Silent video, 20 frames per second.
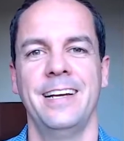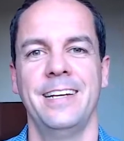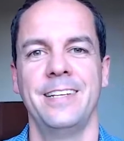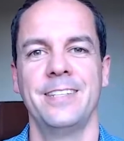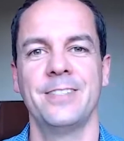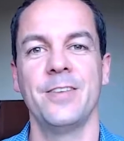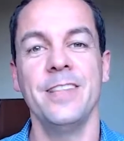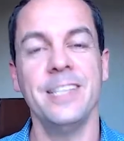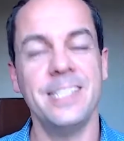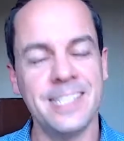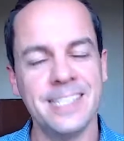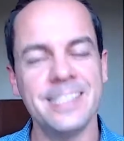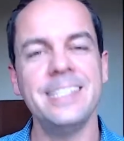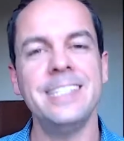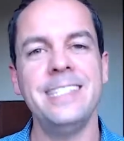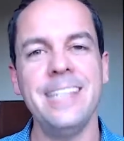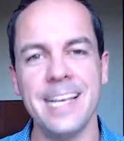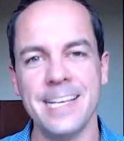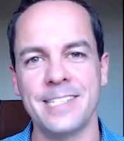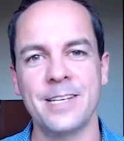So this is the
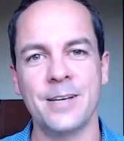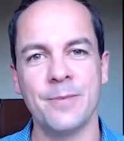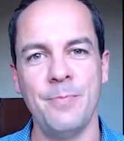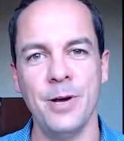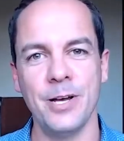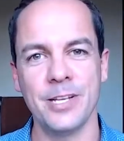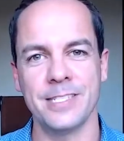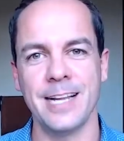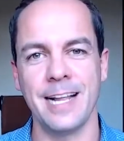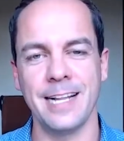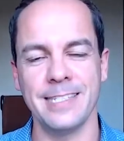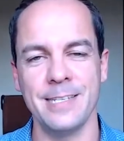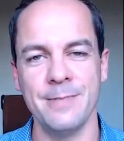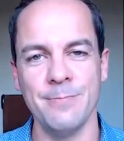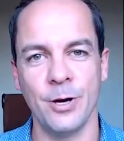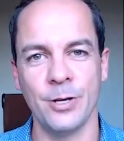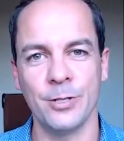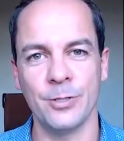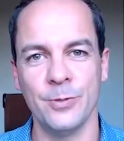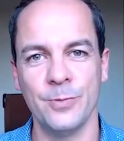DISC personality
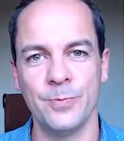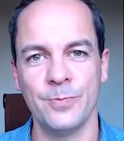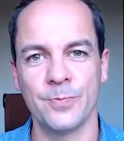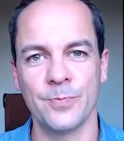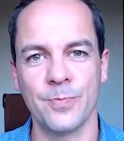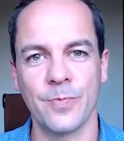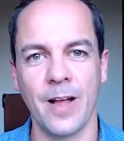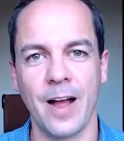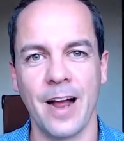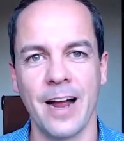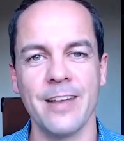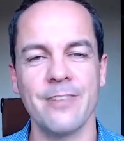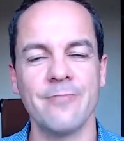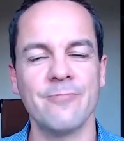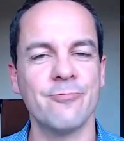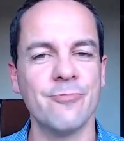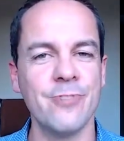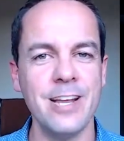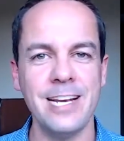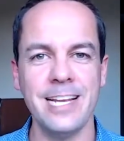model. I
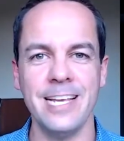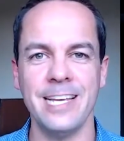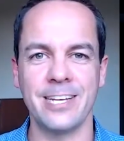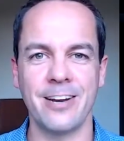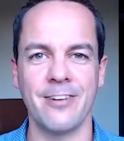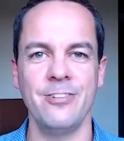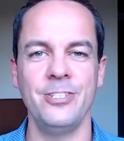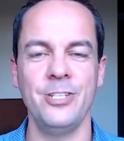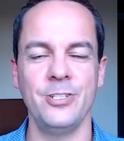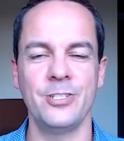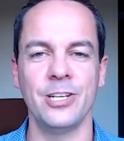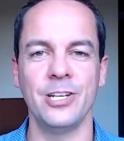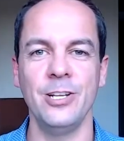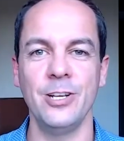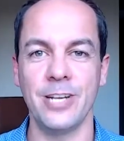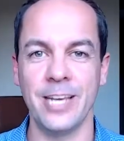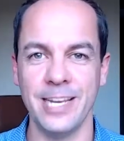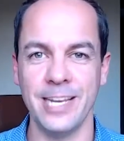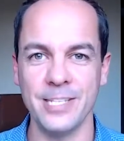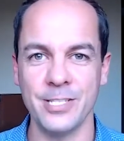really encourage you to
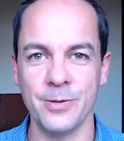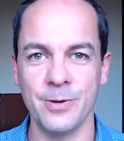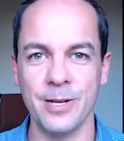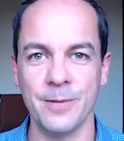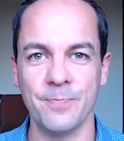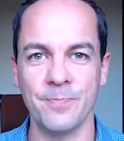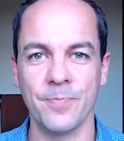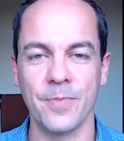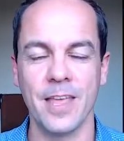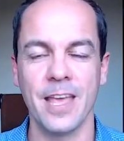look into it.